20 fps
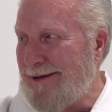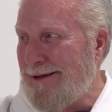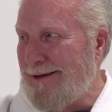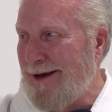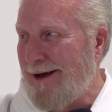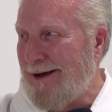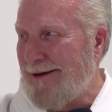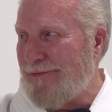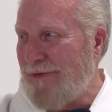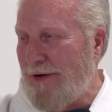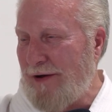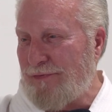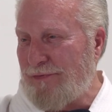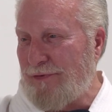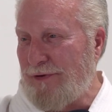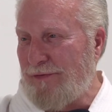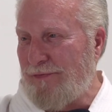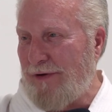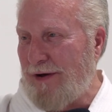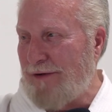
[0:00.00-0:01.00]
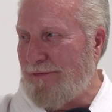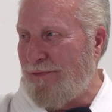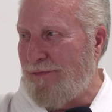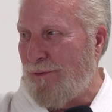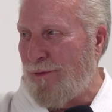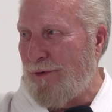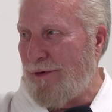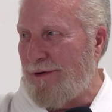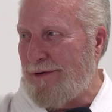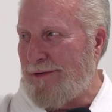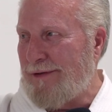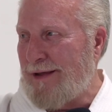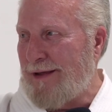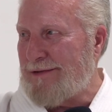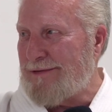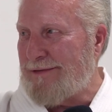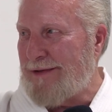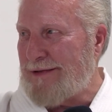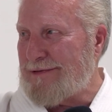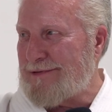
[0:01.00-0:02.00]
Yeah, 5'3",
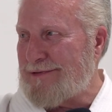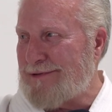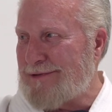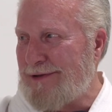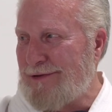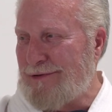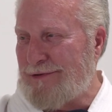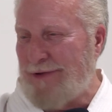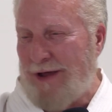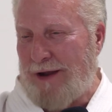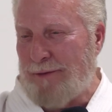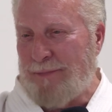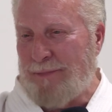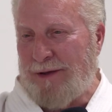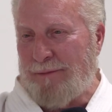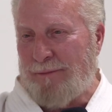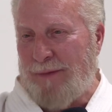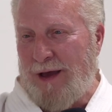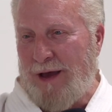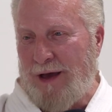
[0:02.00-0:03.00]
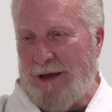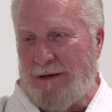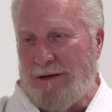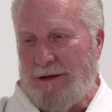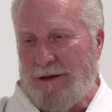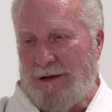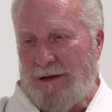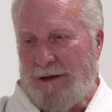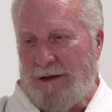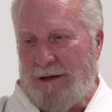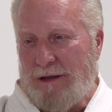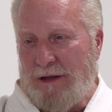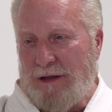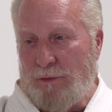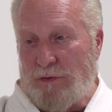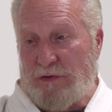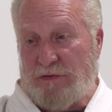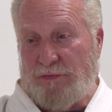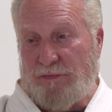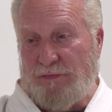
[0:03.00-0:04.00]
5'4". He's not a big man. He
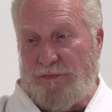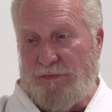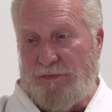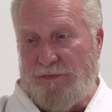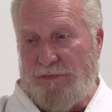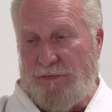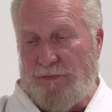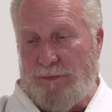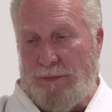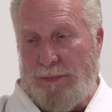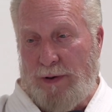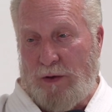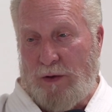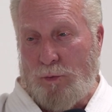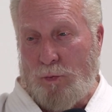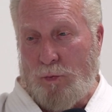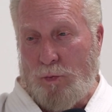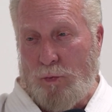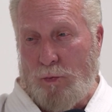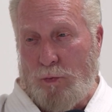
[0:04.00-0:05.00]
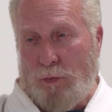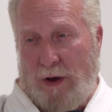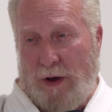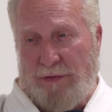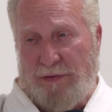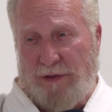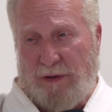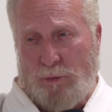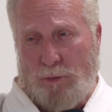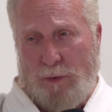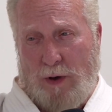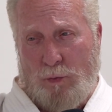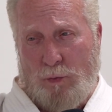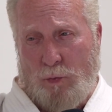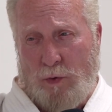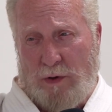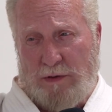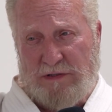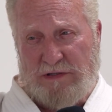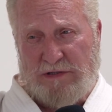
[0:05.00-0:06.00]
was about
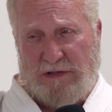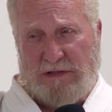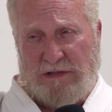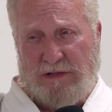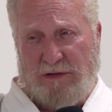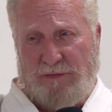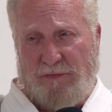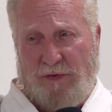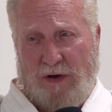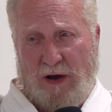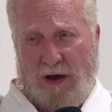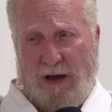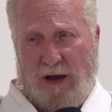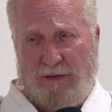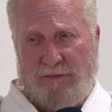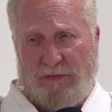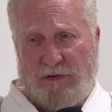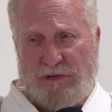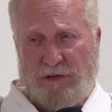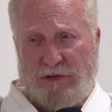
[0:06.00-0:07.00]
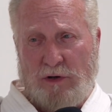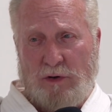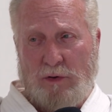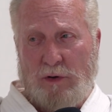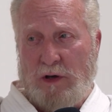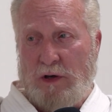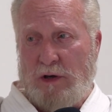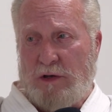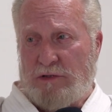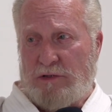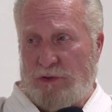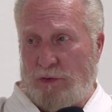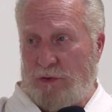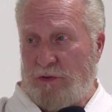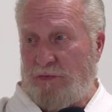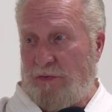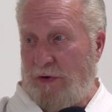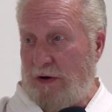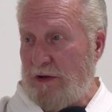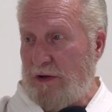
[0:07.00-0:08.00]
165 or so. So he
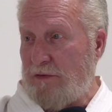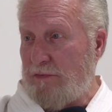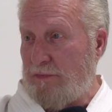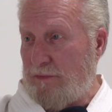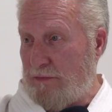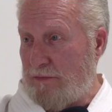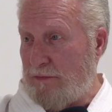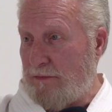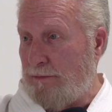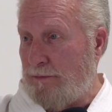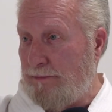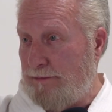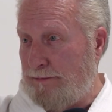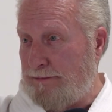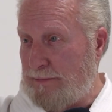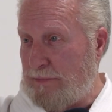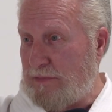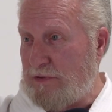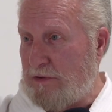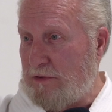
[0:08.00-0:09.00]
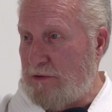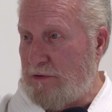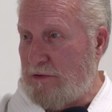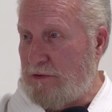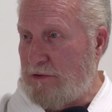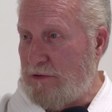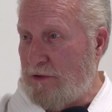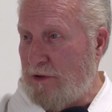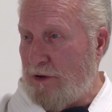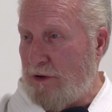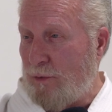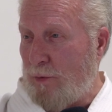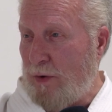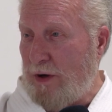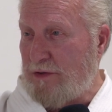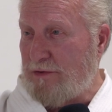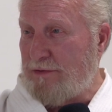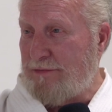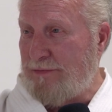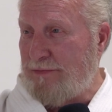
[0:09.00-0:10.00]
was very,
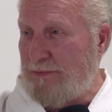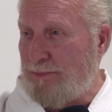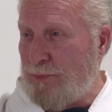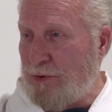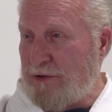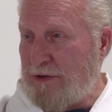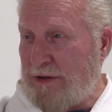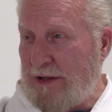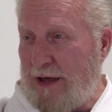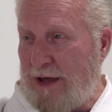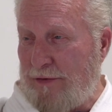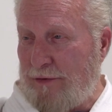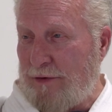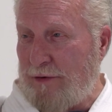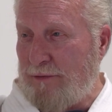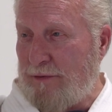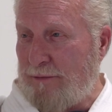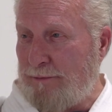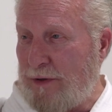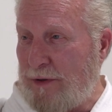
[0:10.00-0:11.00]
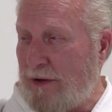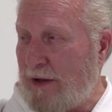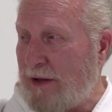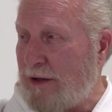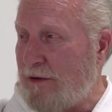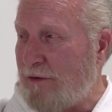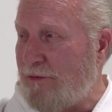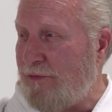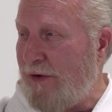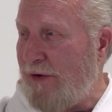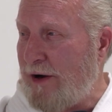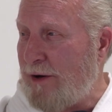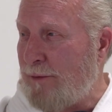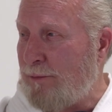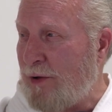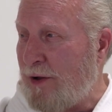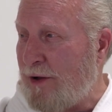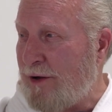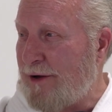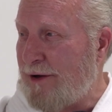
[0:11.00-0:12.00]
well put together, built like a little fire
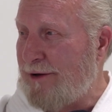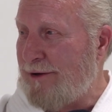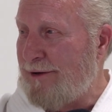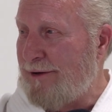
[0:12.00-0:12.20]
plug.